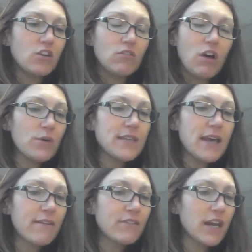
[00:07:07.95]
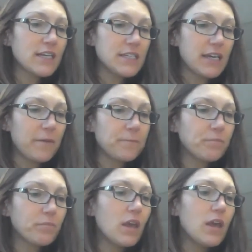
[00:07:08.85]
You'll always have an idea."
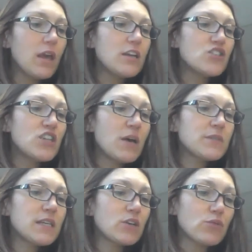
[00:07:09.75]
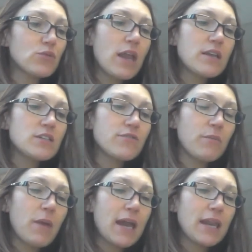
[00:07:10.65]
Jem's ears reddened
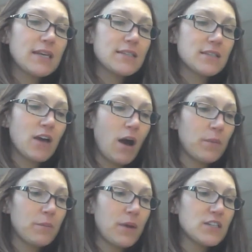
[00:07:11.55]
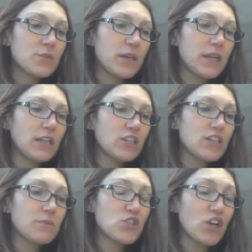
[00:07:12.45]
from Atticus's compliment, but he
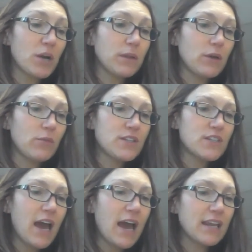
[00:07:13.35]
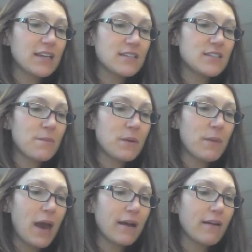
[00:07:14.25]
looked up sharply when he saw Atticus
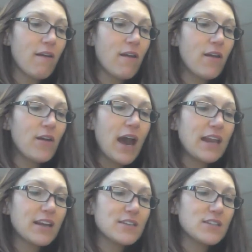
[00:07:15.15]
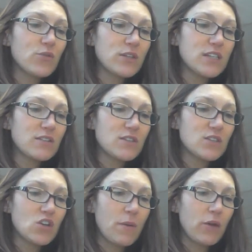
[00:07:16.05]
stepping back. Atticus squinted at the
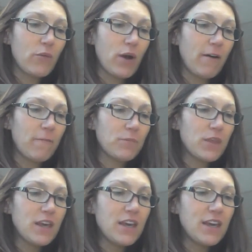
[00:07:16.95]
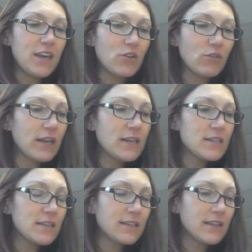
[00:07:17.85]
snowman a while. He
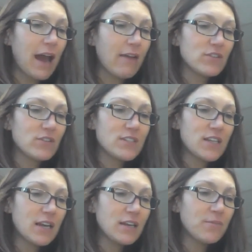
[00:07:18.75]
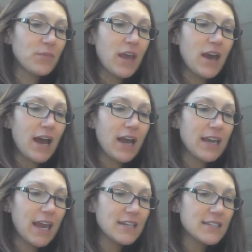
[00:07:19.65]
grinned, then laughed. "Son, I
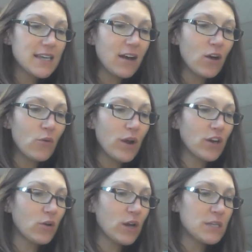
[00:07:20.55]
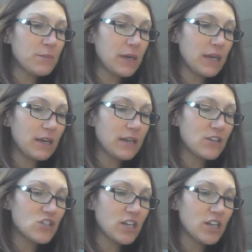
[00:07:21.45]
can't tell what you're going to be, an
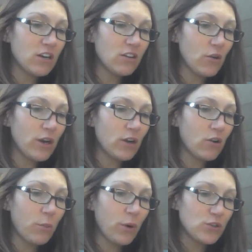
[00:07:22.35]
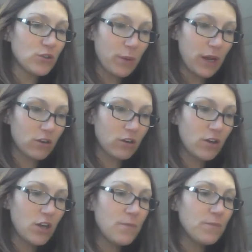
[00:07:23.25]
engineer, lawyer, or portrait painter.
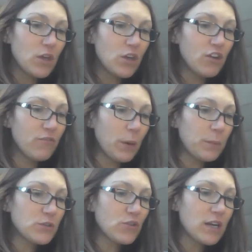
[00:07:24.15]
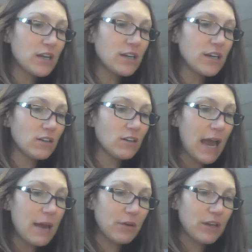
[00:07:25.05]
You've perpetrated a near
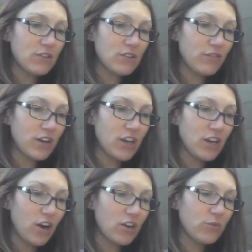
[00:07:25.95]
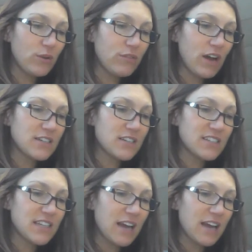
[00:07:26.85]
libel here in the front yard. We've got to
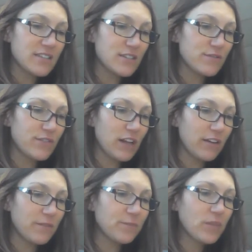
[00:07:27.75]
disguise this fella."